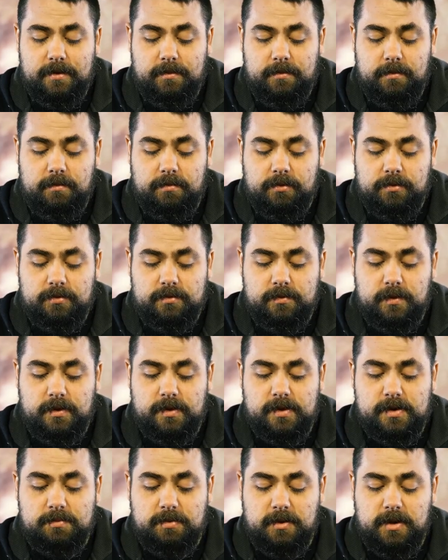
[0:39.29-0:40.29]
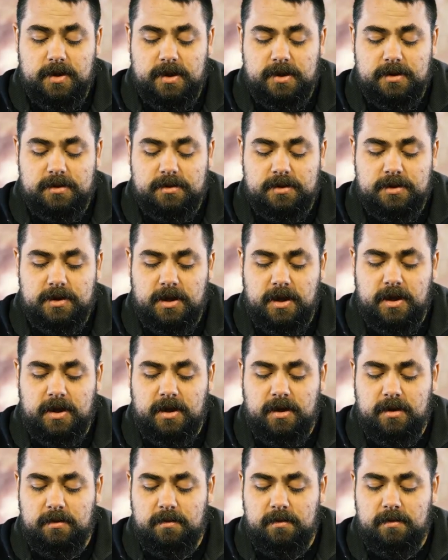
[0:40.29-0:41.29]
Bruce Willis plays
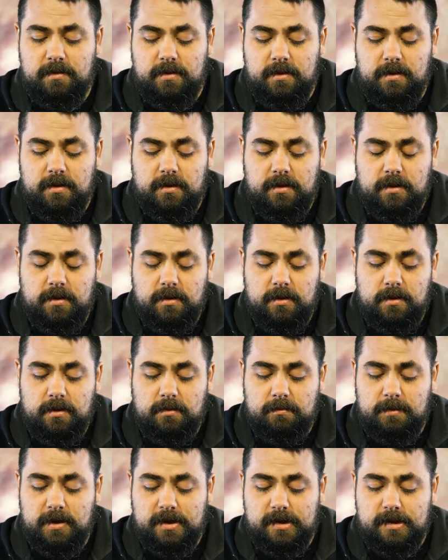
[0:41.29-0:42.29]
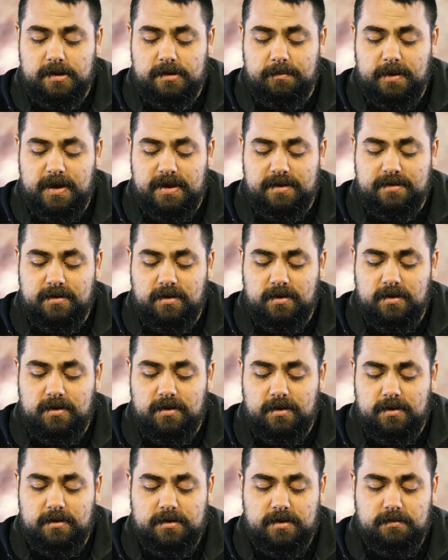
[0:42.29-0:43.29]
John
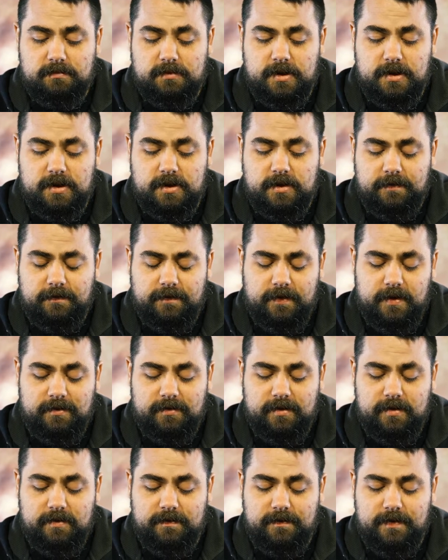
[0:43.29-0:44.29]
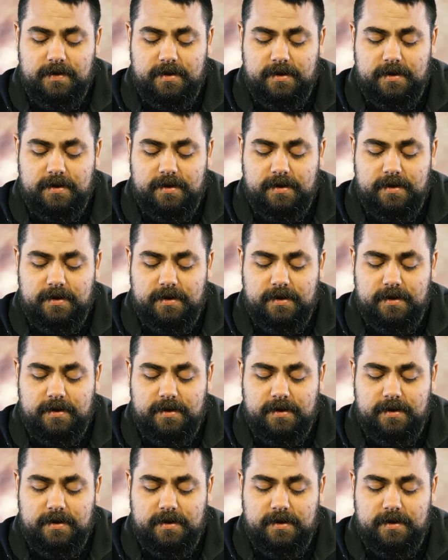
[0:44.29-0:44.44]
McSpacehard or something. I forget what the fuck.